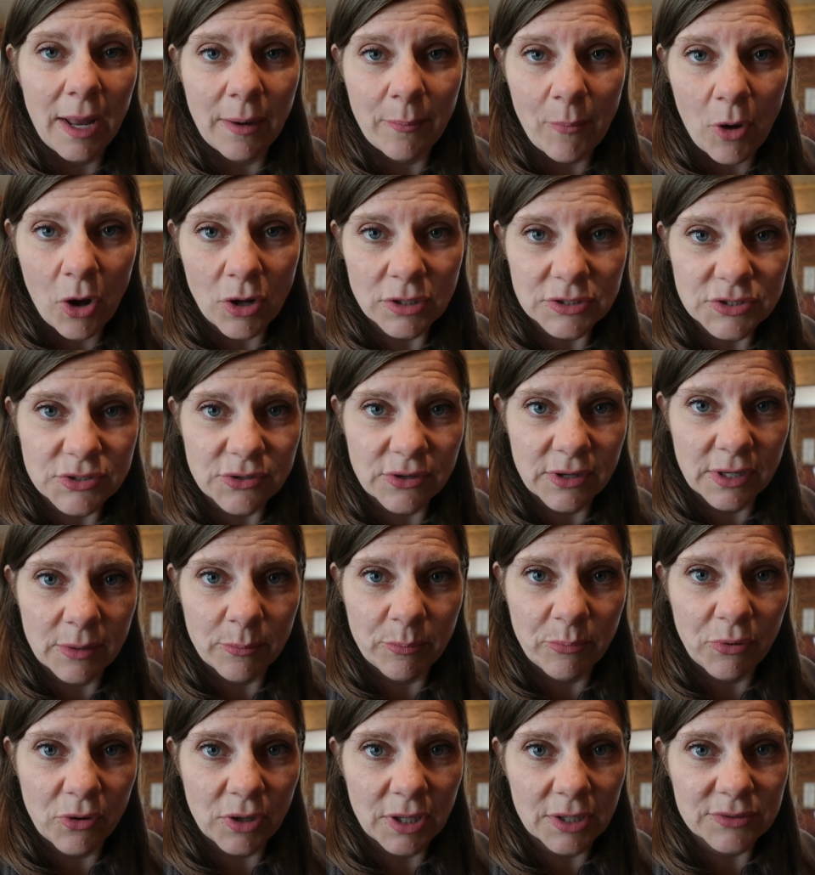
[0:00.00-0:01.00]
I'm also gonna
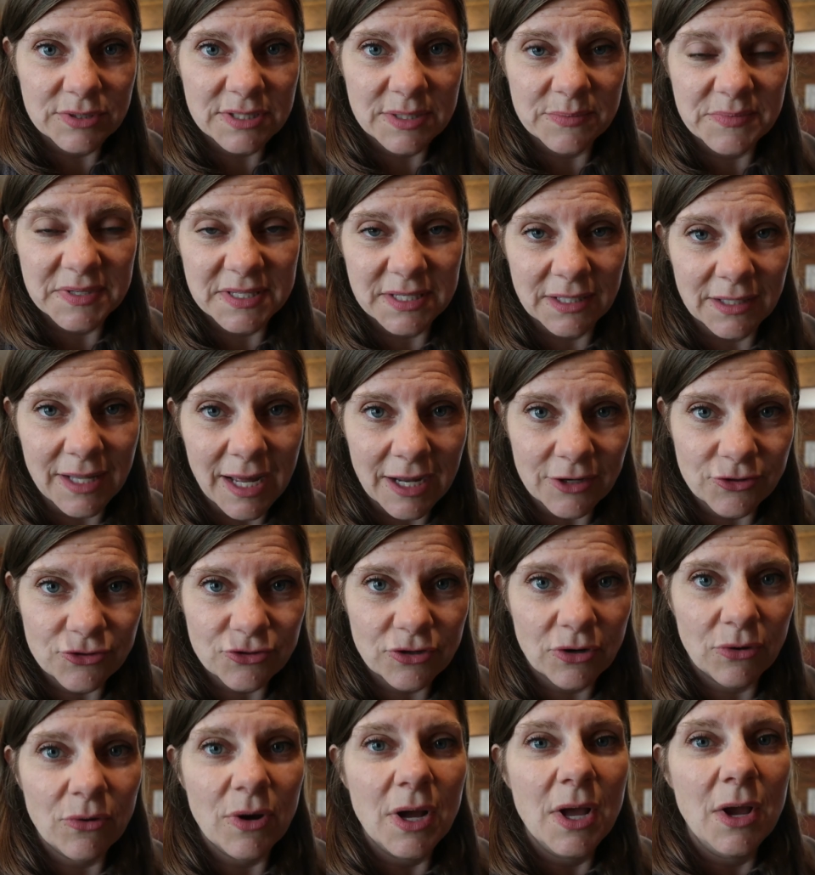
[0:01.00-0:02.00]
pull out some
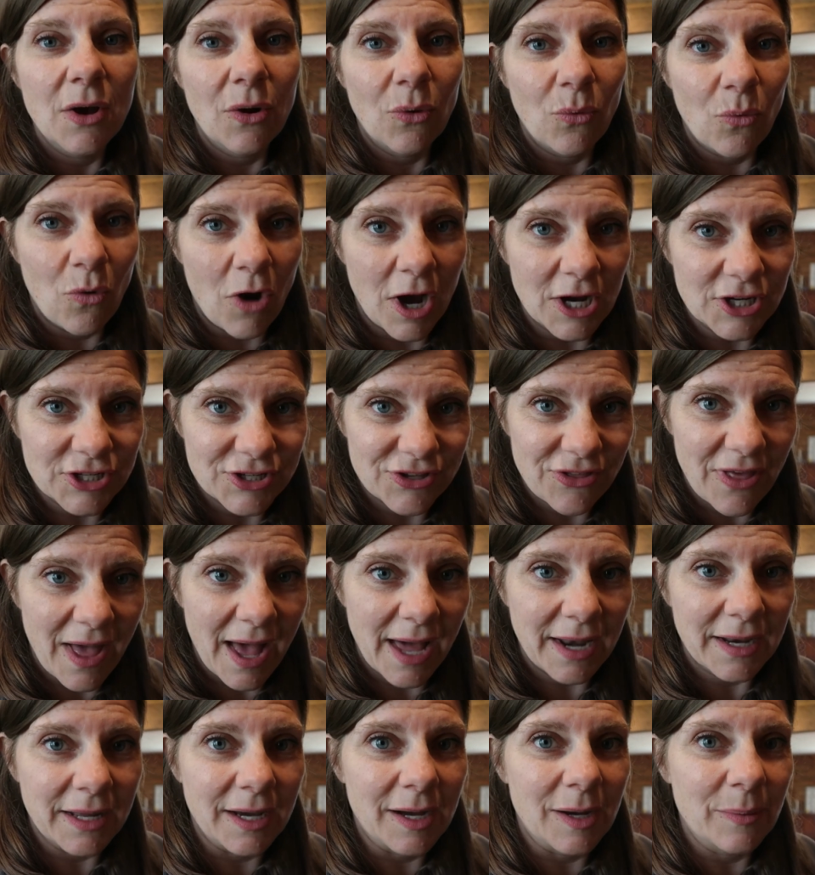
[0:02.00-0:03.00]
cilantro, wash
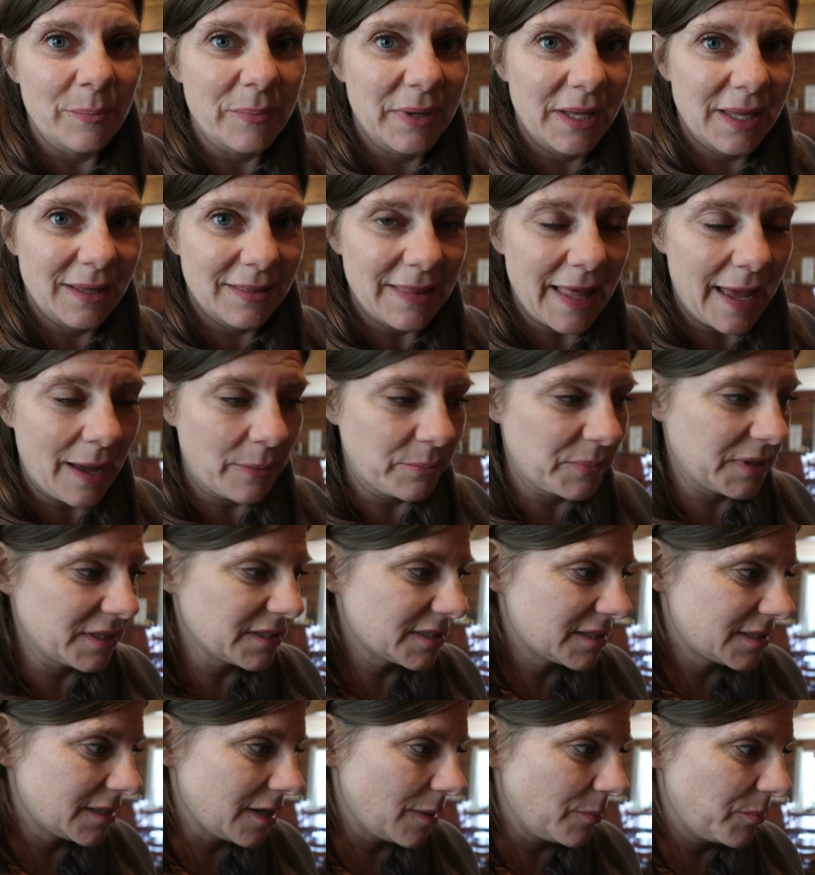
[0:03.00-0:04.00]
that up, get that
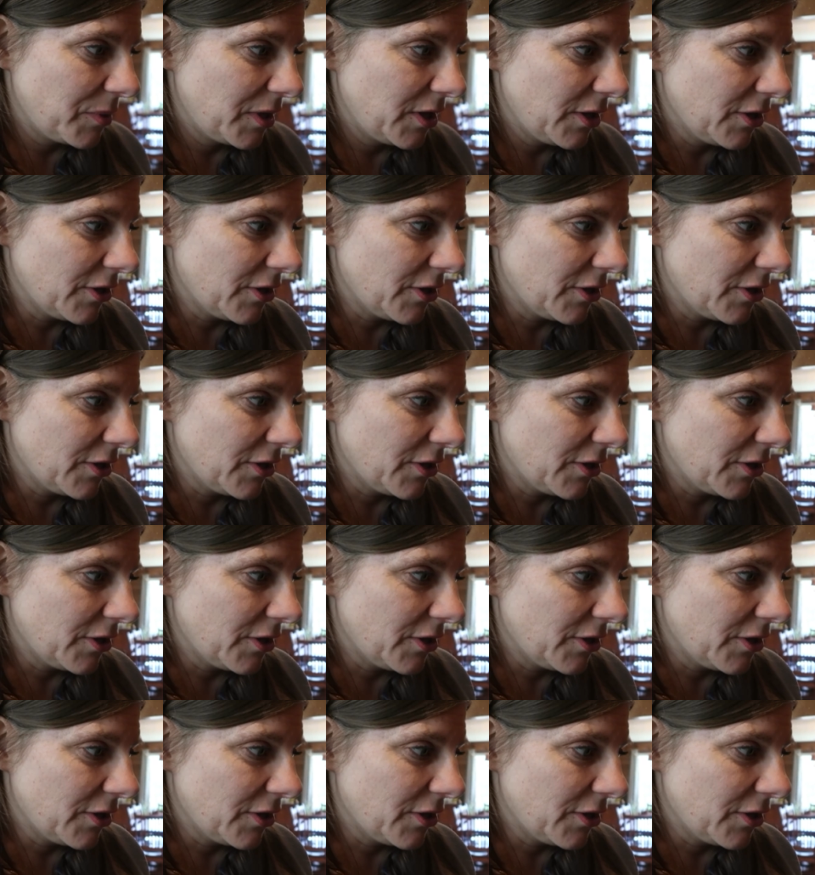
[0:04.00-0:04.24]
minced up